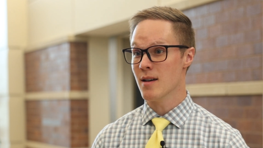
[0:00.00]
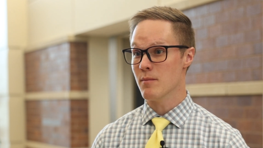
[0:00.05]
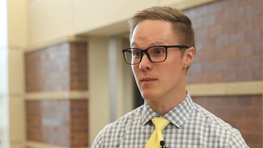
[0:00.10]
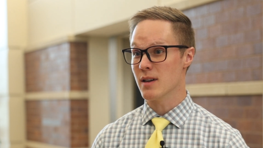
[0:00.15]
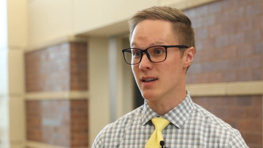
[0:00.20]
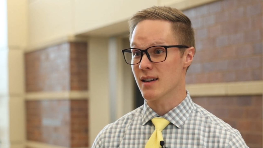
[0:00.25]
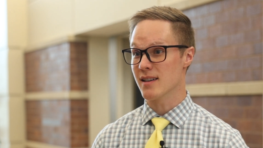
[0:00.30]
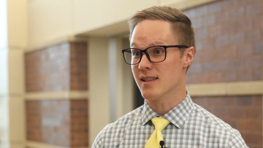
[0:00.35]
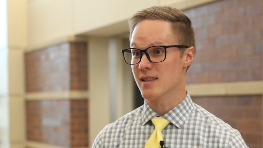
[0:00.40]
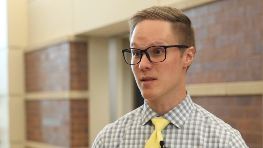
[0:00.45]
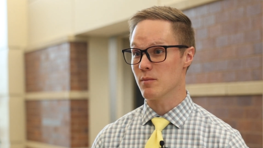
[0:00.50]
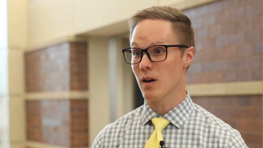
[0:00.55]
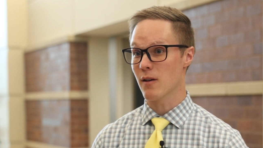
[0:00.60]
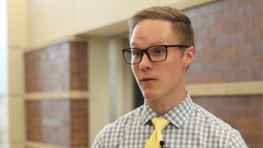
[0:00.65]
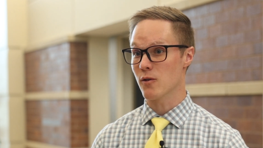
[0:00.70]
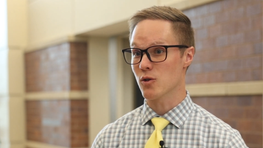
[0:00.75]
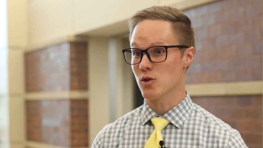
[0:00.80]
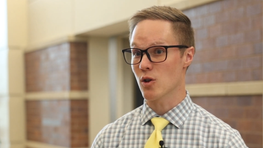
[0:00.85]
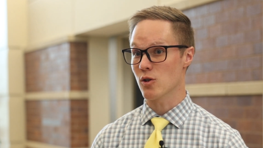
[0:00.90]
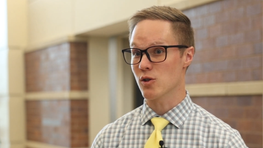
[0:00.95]
because the
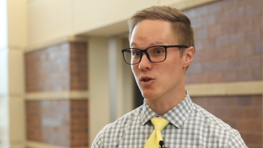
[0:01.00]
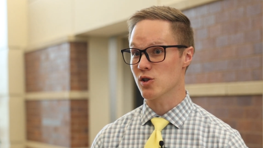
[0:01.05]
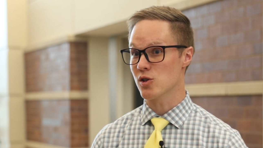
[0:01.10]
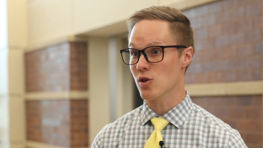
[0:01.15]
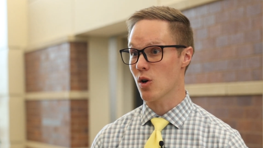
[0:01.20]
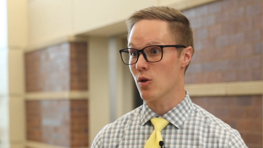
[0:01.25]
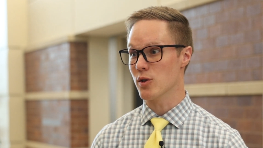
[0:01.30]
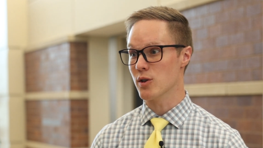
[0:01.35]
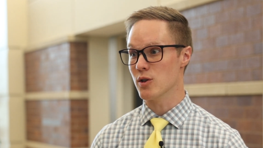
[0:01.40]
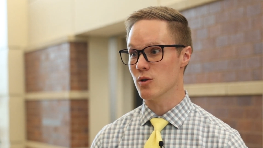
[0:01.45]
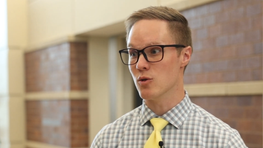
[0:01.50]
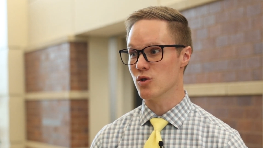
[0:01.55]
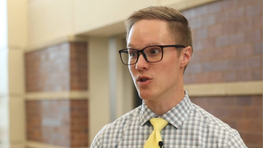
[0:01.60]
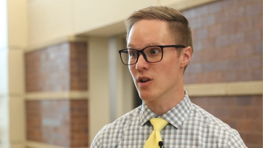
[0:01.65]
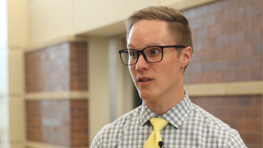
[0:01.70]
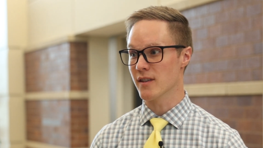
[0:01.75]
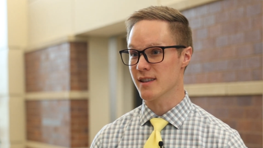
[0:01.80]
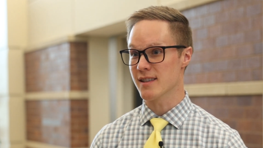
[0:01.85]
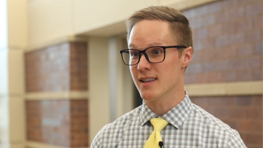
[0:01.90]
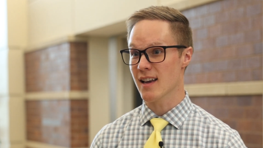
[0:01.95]
buffers are so huge
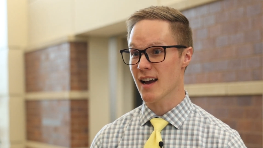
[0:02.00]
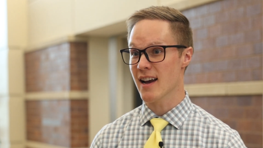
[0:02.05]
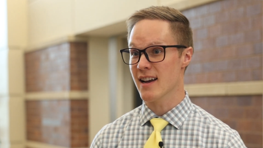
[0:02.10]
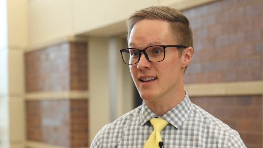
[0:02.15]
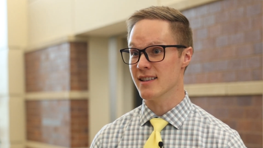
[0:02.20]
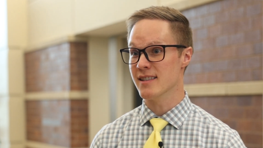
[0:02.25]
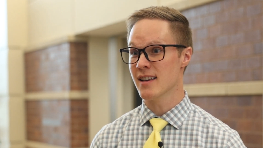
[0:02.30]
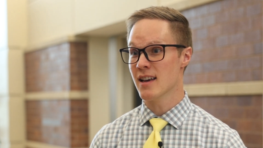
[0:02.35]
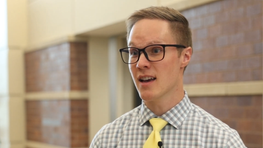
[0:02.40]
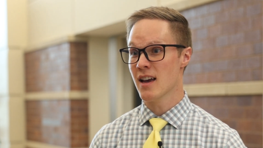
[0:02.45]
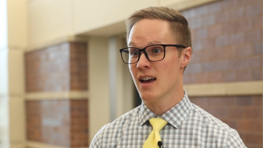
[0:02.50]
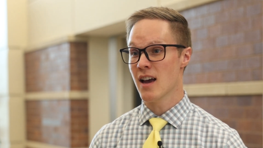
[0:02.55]
on the sides.